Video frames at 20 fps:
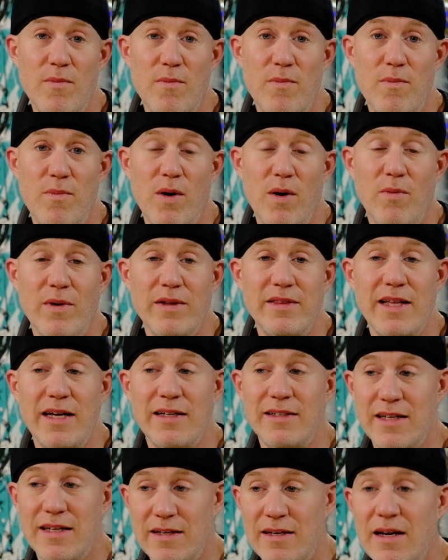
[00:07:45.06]
But what they
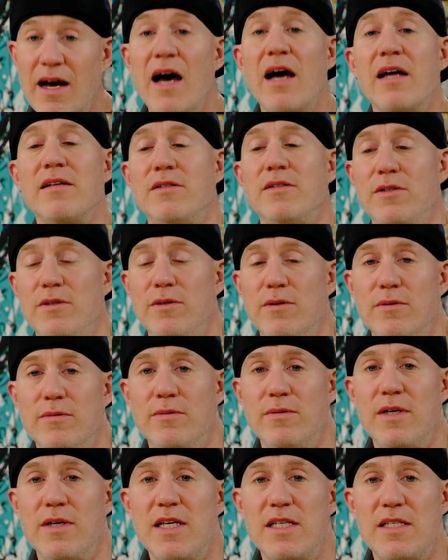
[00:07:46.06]
did not do
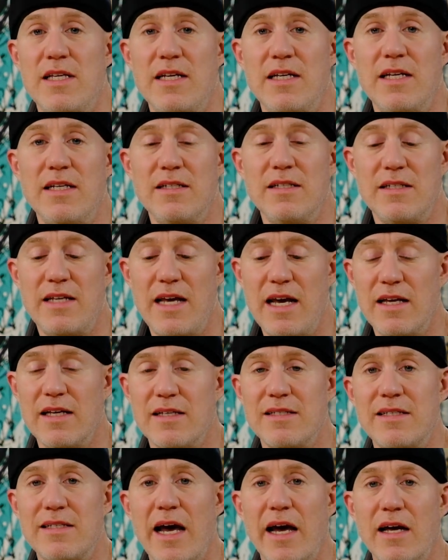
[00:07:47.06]
is they didn't take a
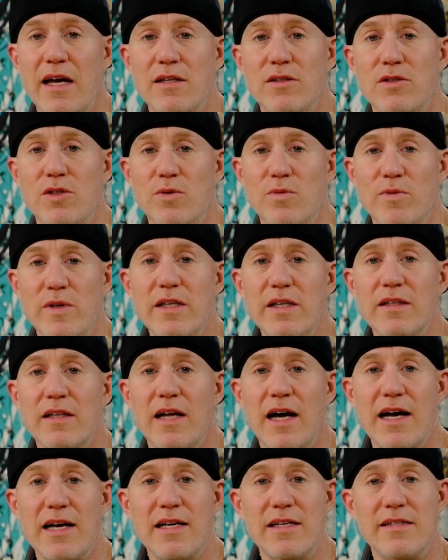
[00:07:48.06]
second to
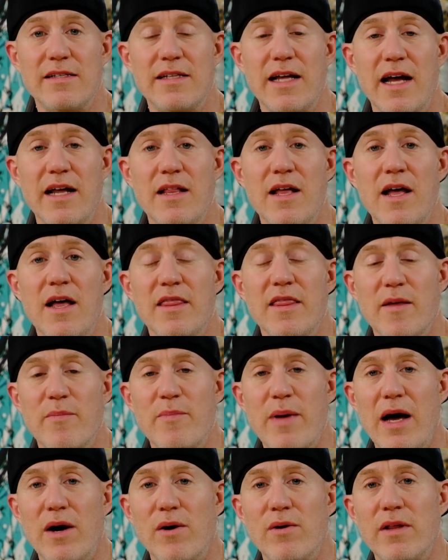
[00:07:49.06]
realize that the
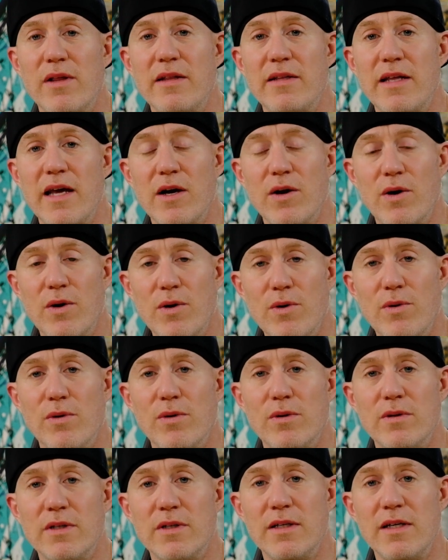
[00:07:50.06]
power that they
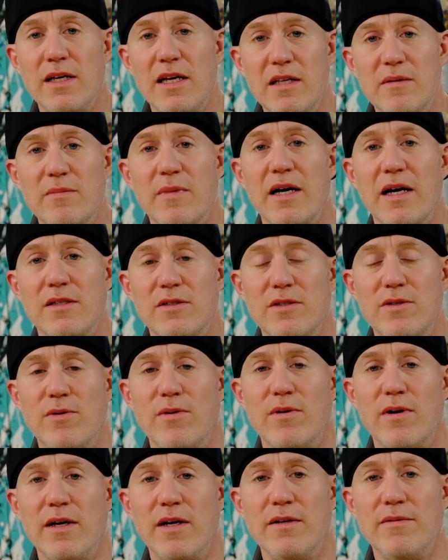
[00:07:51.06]
hold in my
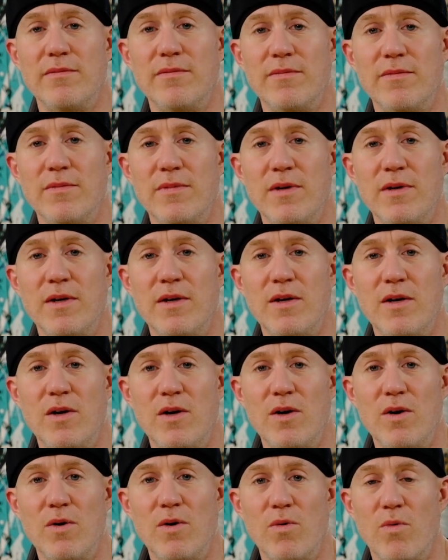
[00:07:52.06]
story.
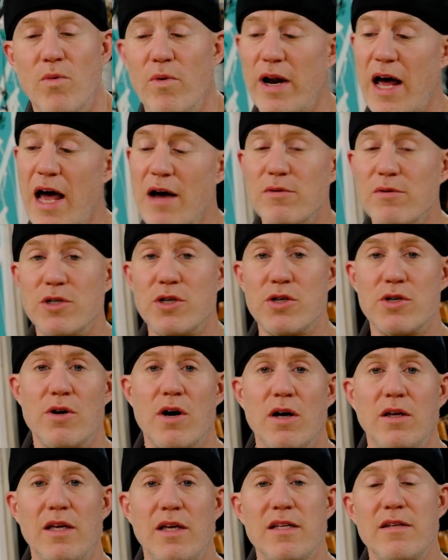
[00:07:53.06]
When I was
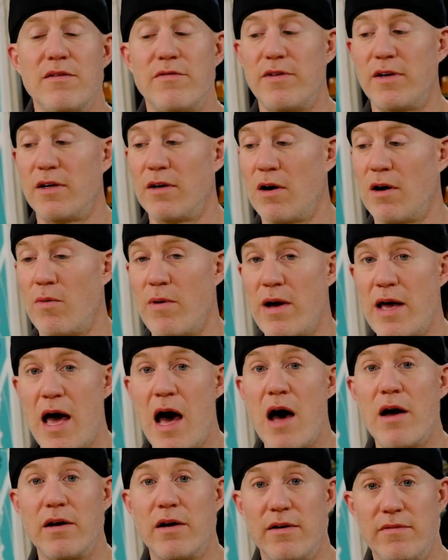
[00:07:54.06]
struggling to figure a way
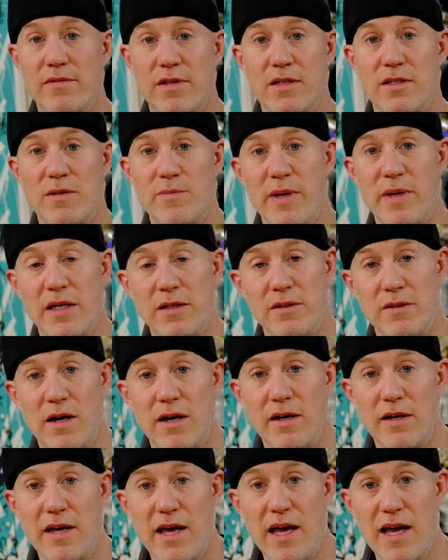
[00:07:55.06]
out of this big
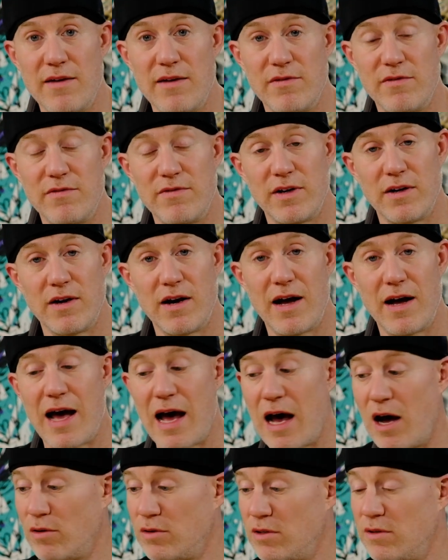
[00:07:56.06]
dark cave and figure out
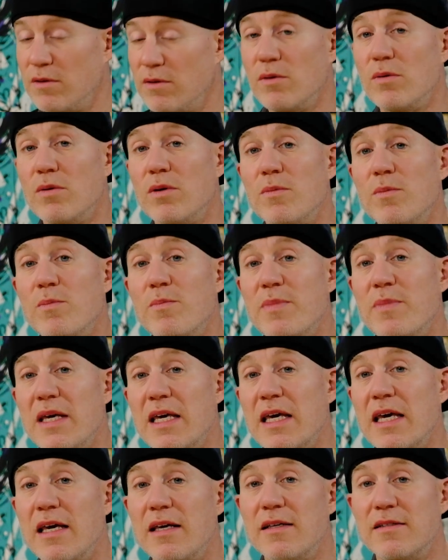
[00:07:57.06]
how to
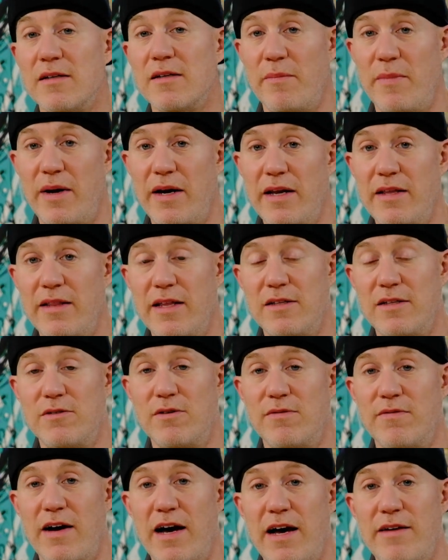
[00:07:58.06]
be somebody that
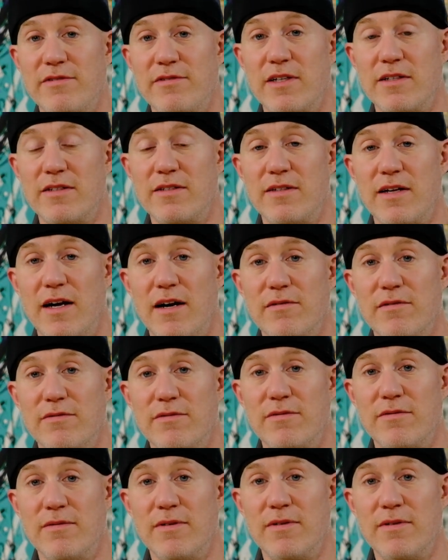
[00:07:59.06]
survives this stuff,